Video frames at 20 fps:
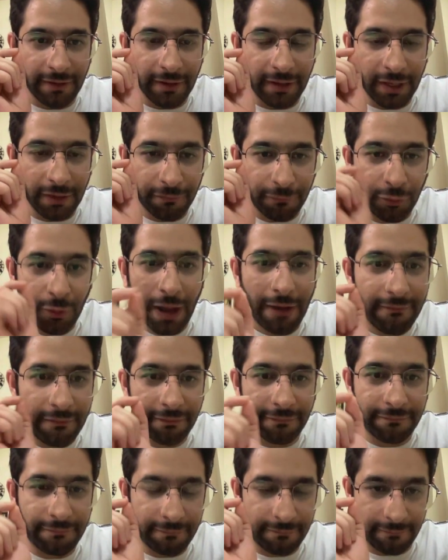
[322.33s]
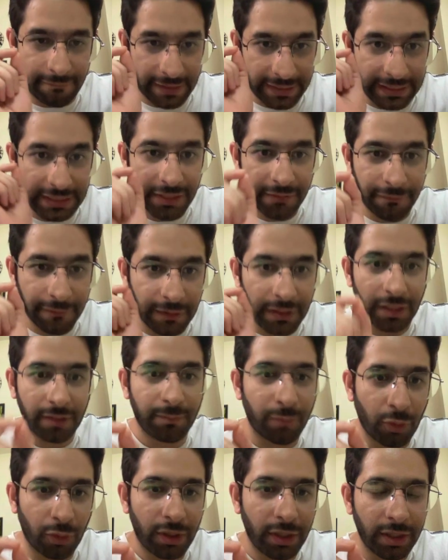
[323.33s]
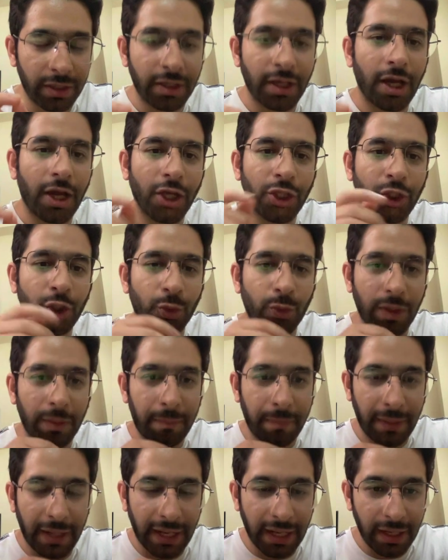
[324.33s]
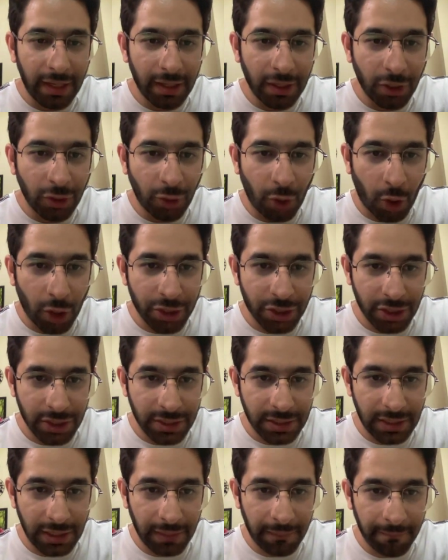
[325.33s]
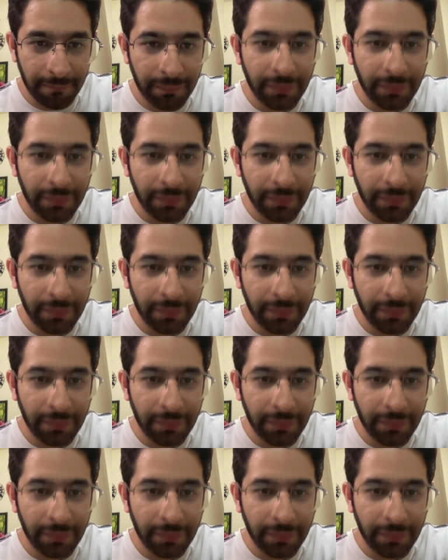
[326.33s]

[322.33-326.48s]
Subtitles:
if you have a very difficult bowler, you will play cautiously.